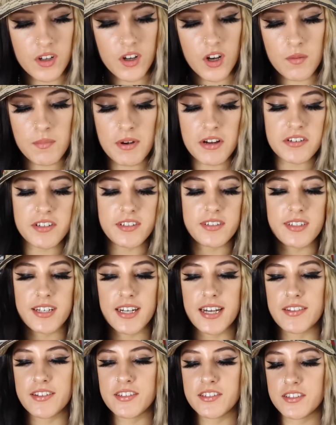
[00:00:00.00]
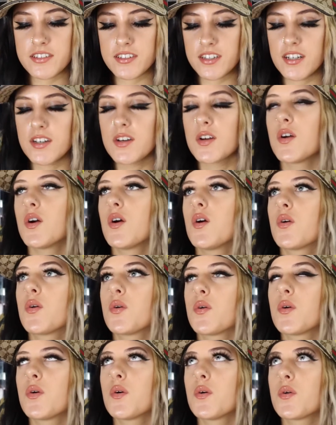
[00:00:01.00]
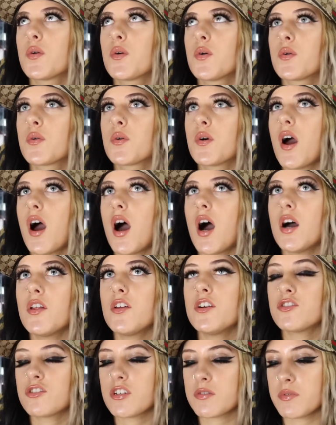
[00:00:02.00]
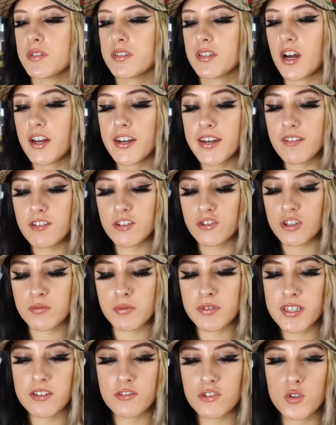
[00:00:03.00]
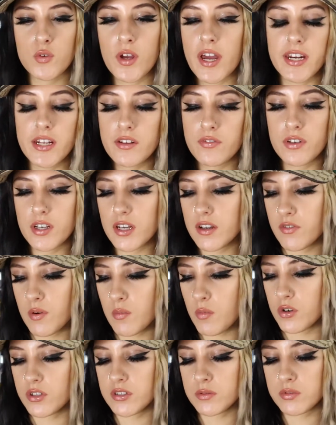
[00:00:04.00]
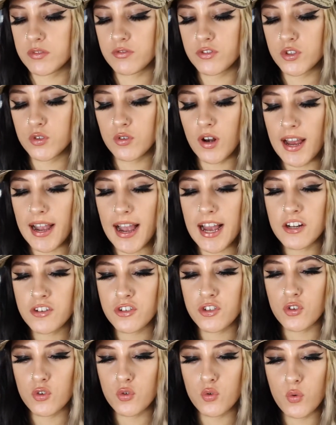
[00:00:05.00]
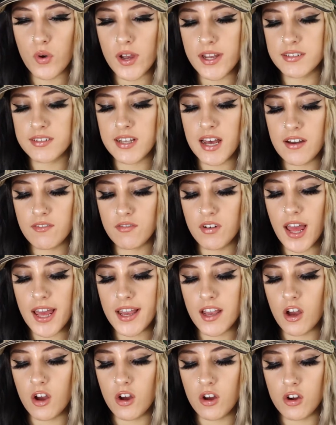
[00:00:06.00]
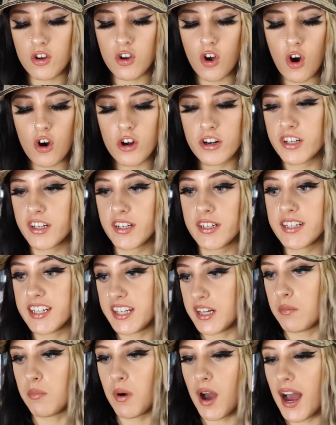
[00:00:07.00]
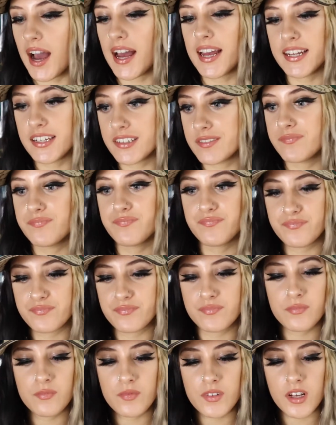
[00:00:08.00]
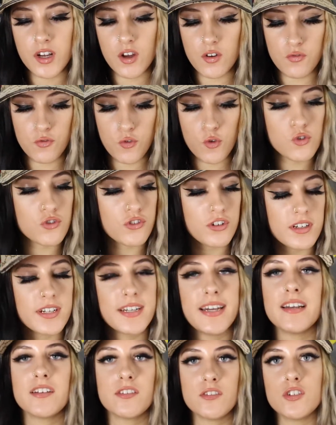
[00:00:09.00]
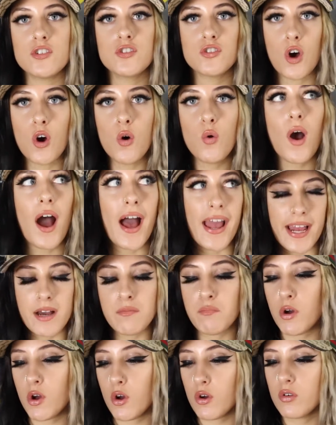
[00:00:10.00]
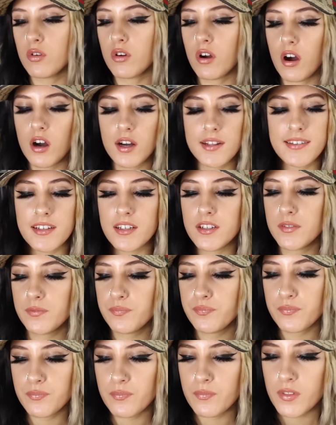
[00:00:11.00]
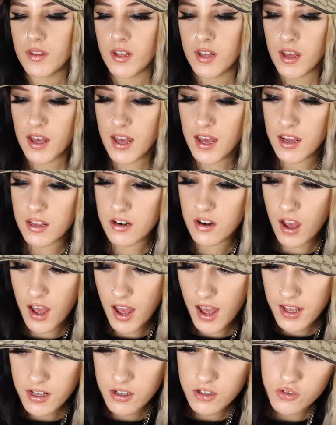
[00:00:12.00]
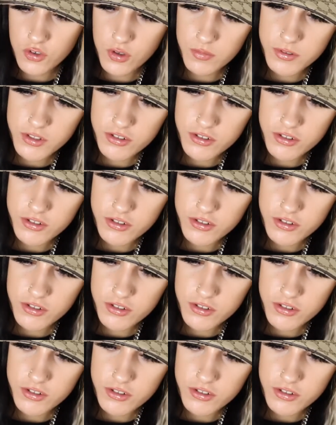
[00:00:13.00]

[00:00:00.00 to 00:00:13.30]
I'm actually scared. This is I don't trust myself. I never trust myself to do anything if I'm honest with you. Like I should always have like a guardian nearby. Unfortunately, as an adult, I am my own guardian and I cannot be